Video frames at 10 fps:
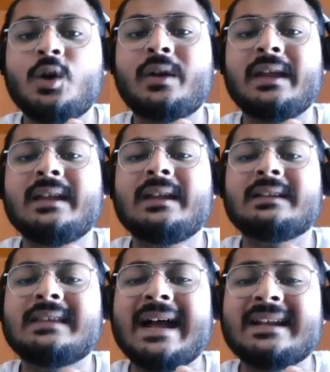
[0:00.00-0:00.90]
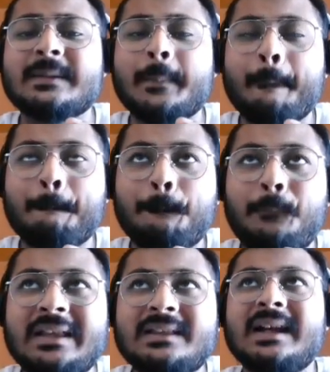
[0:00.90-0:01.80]
Okay, that
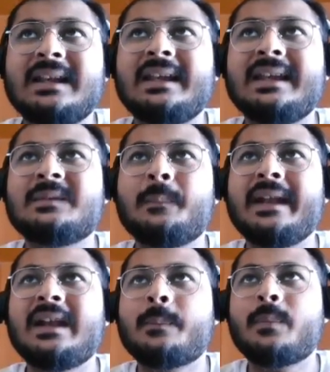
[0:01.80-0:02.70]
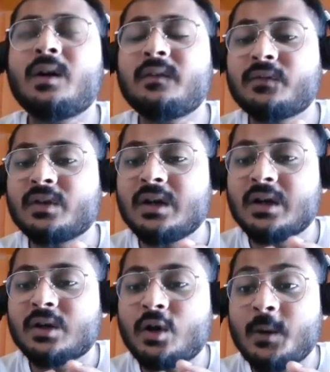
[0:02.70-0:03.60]
pital is made up of
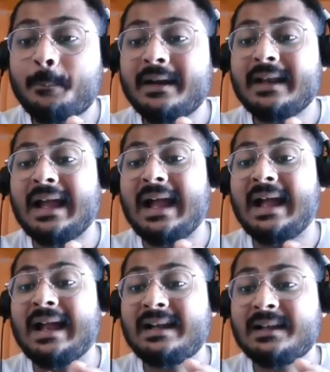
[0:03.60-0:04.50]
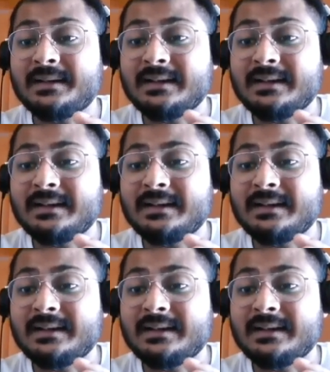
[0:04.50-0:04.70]
copper and